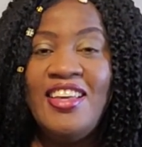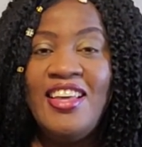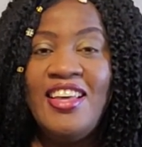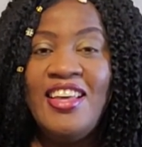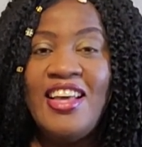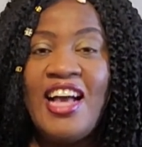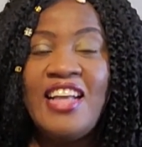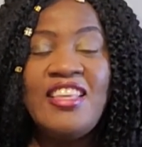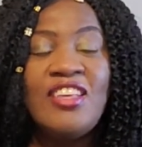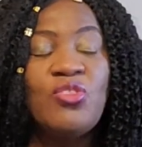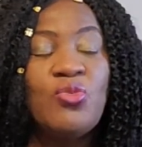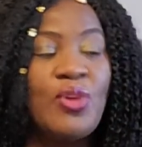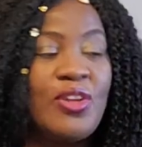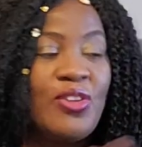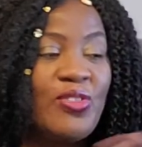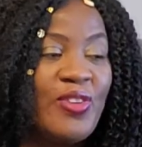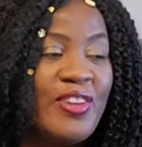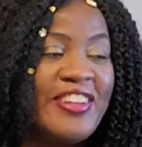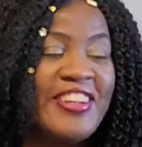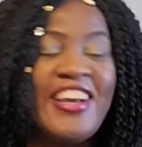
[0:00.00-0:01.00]
I just
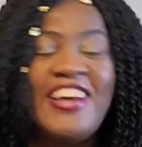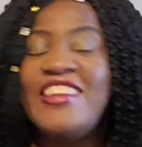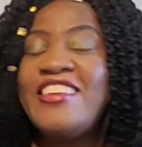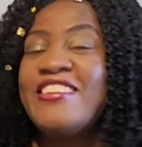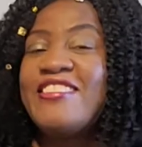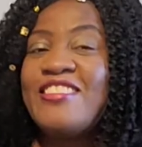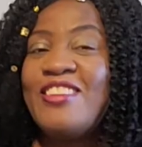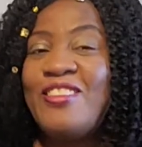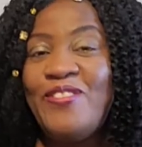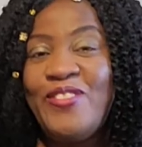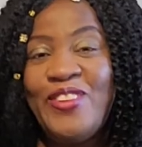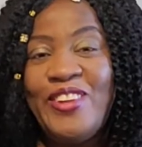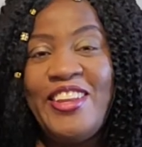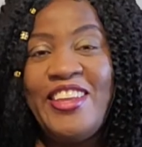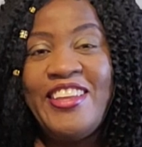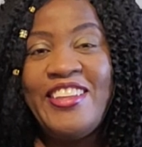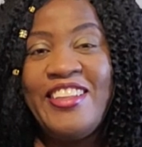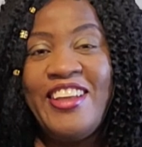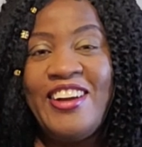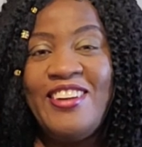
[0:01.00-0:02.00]
want to encourage
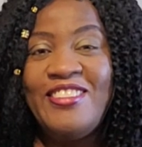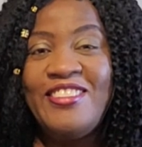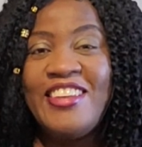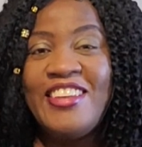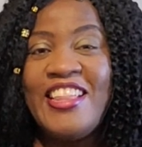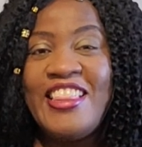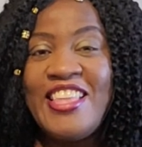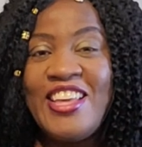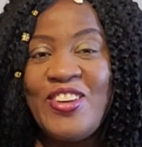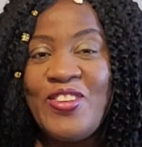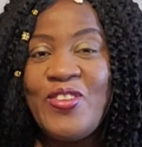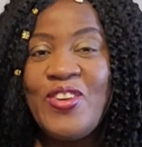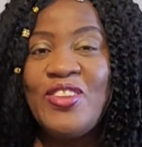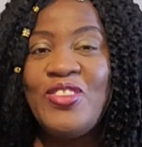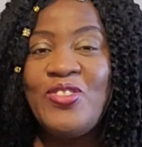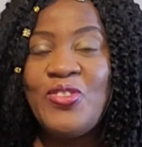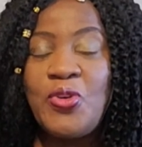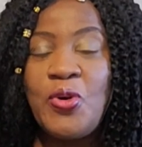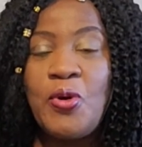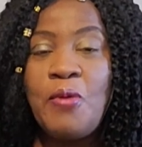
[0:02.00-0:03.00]
somebody outside there who
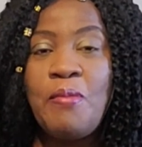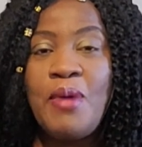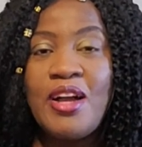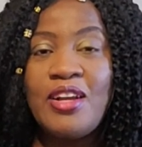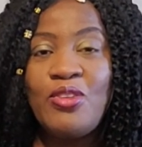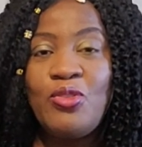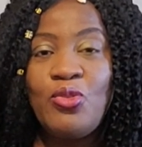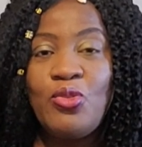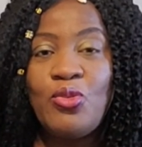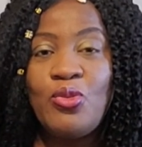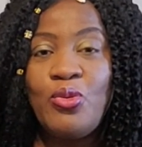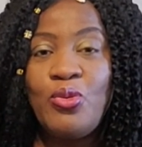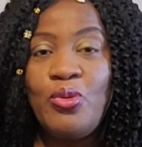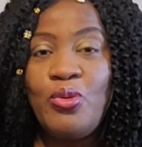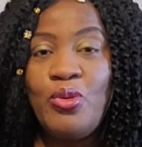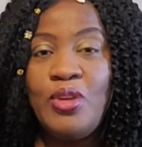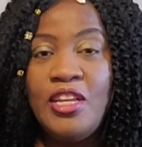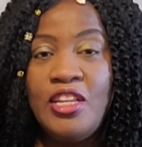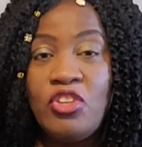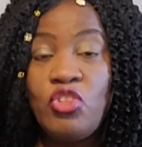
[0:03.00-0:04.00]
wants to go back to school.
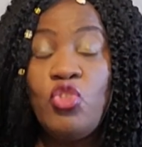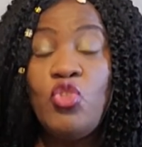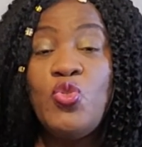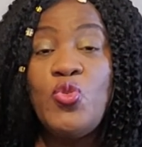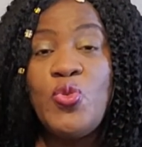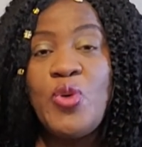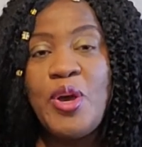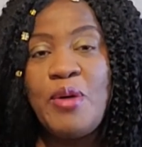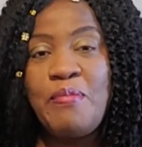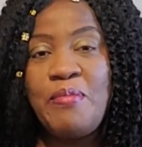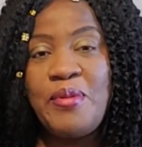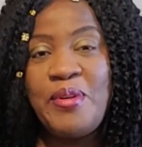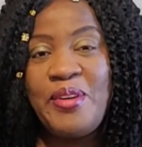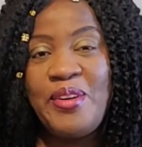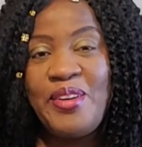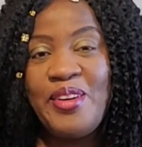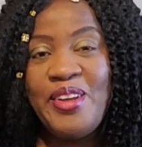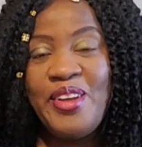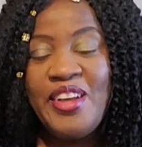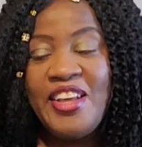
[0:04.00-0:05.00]
It's
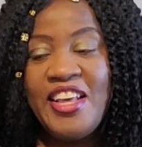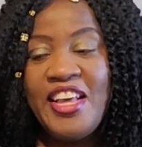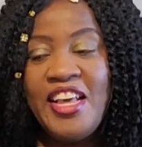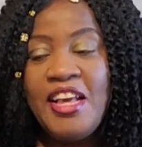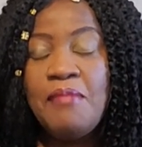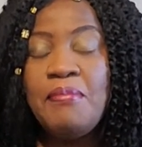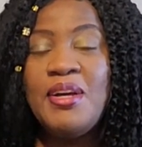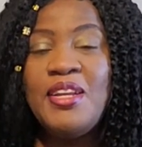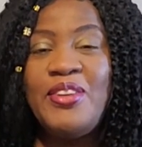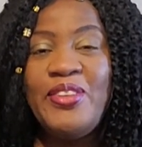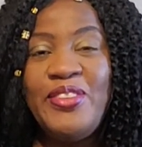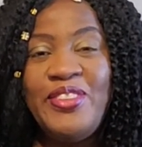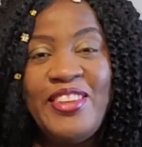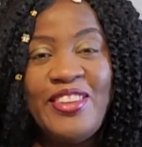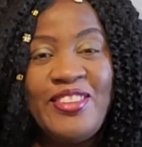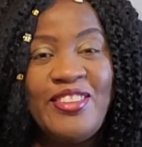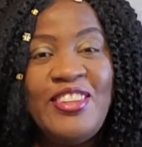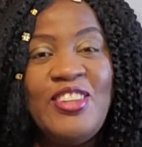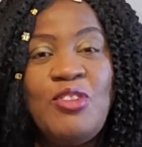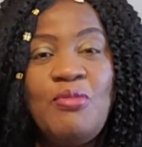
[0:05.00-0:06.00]
doable, but you
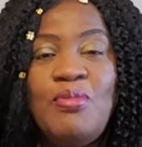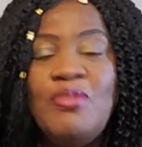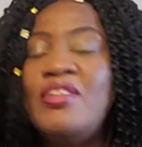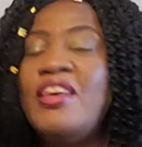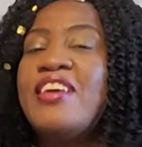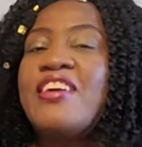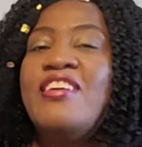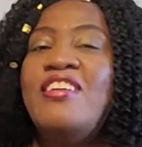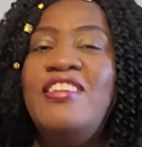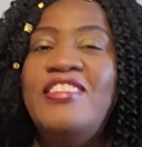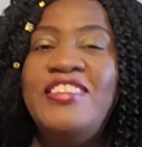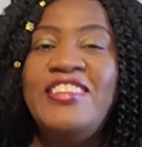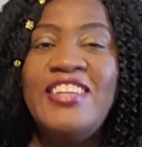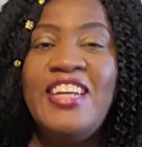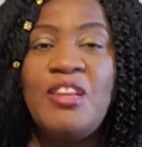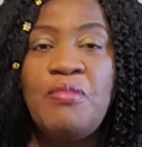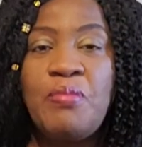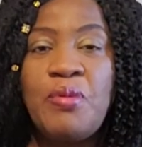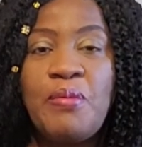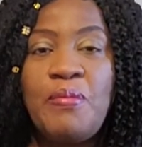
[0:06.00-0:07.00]
just need to be
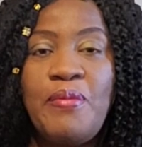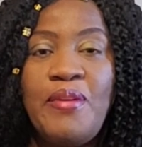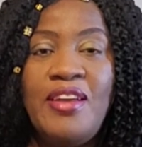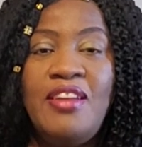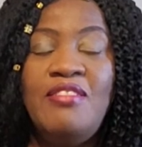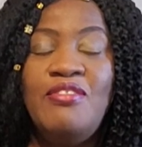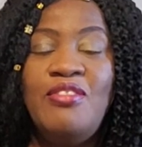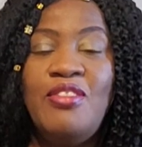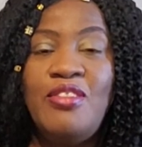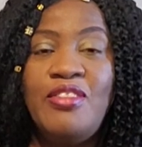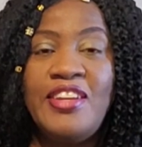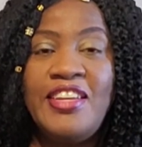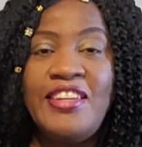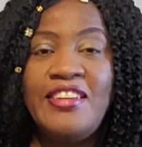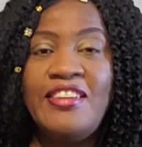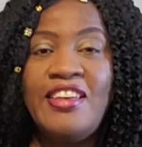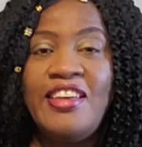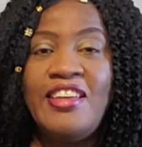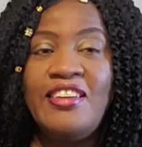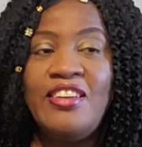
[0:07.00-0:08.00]
psychologically prepared for
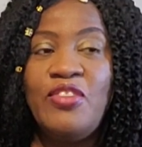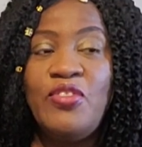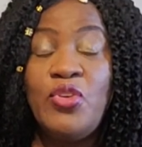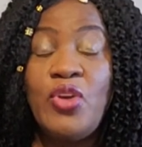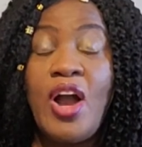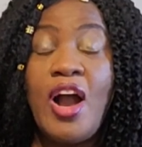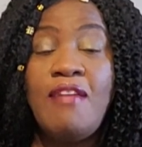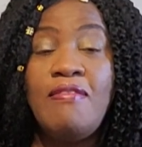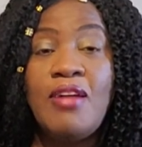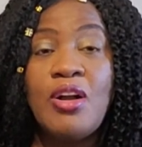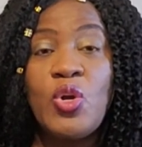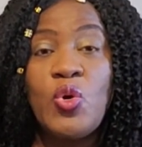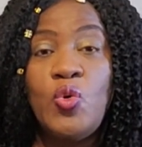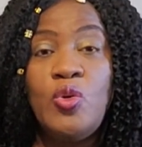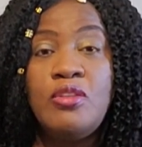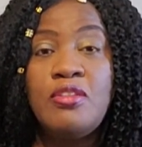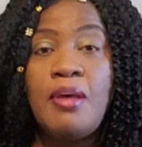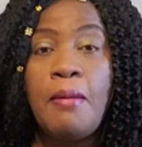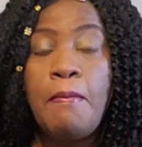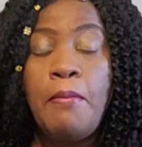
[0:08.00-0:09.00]
it. And if you have a
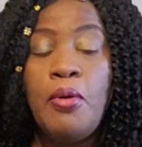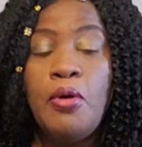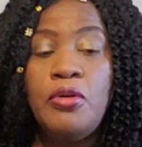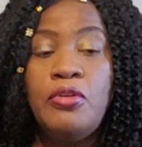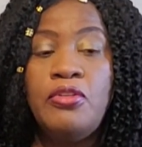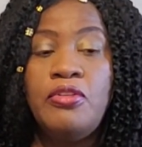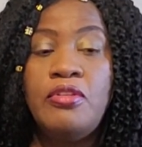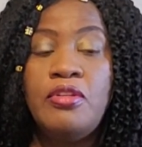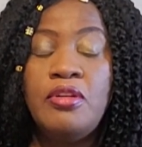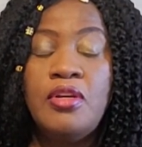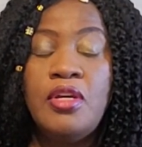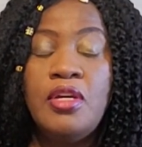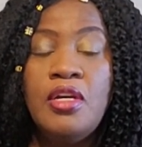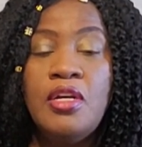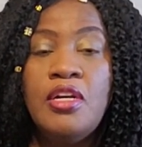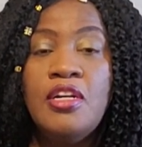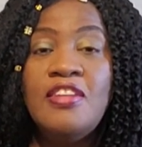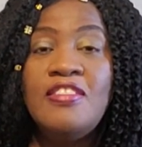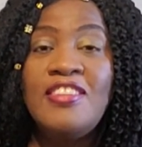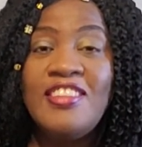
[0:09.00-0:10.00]
good support
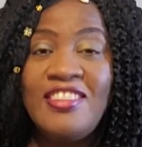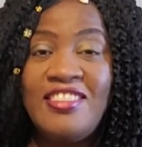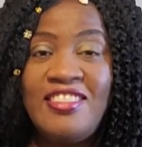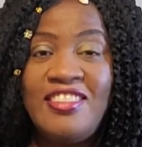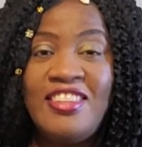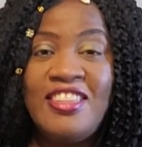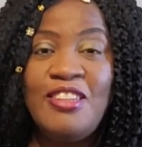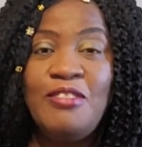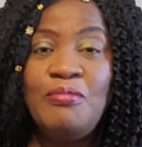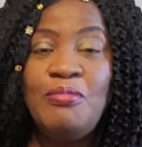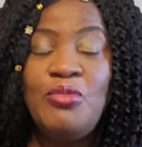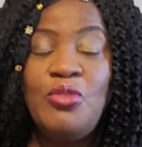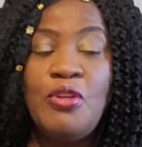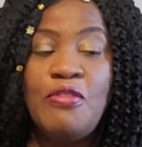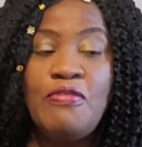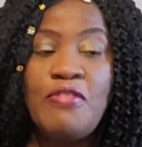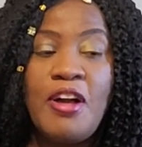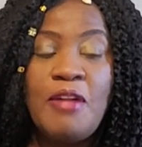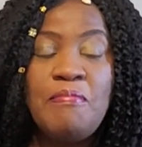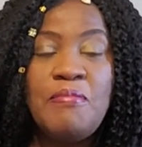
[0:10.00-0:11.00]
system, your
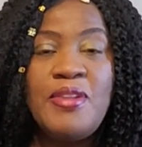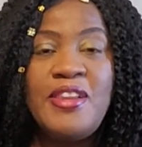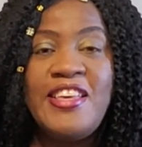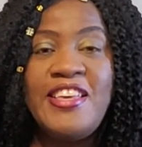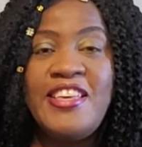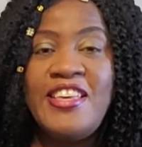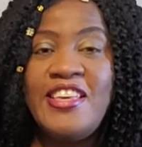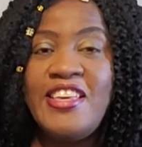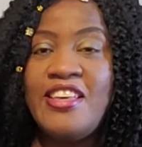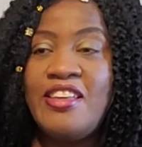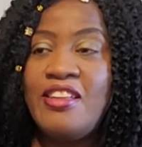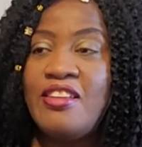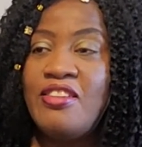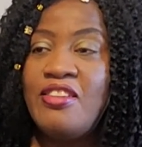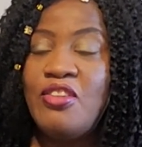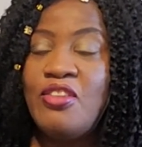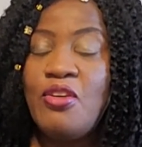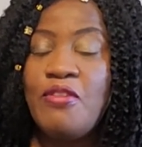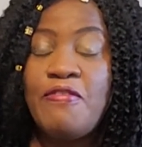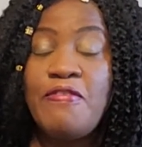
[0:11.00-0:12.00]
family and
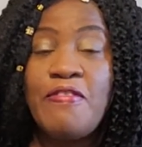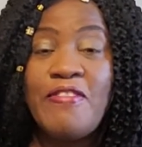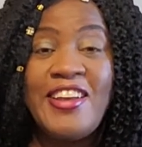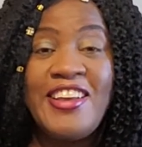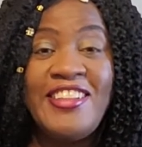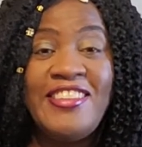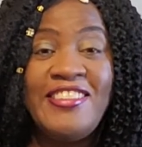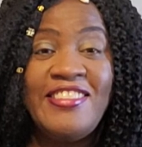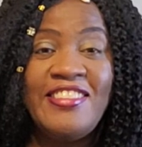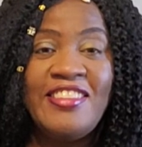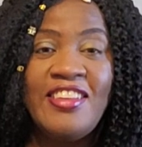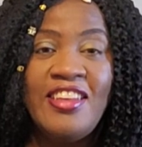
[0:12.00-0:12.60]
your friends,